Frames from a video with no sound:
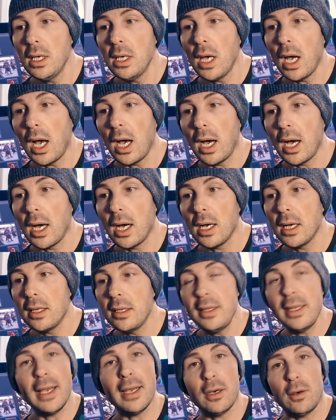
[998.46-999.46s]

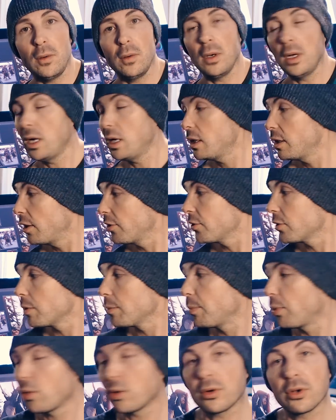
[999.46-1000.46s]
Now, another
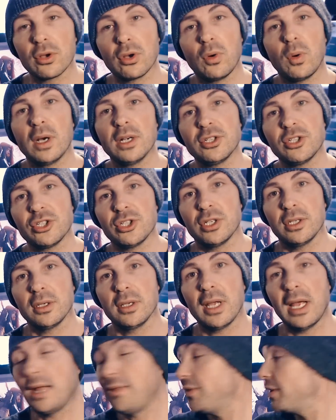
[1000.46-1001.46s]
important question,
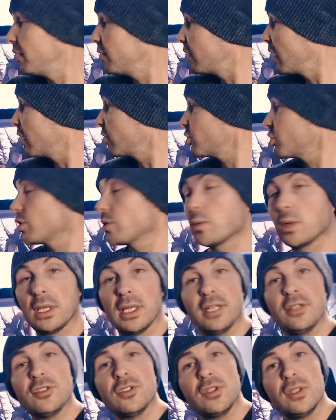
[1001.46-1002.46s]
and this actually
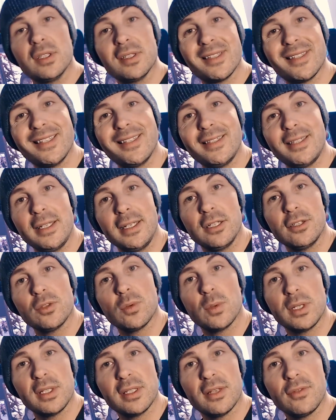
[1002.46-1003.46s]
relates to the Cintiq
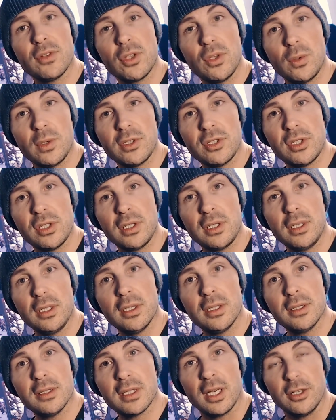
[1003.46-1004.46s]
27QHD
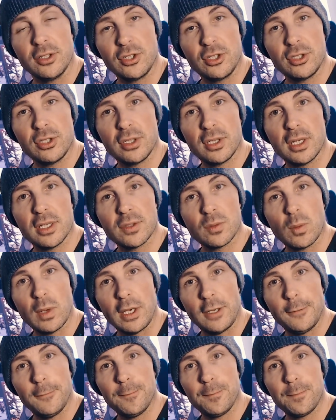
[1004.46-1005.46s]
Touch as well.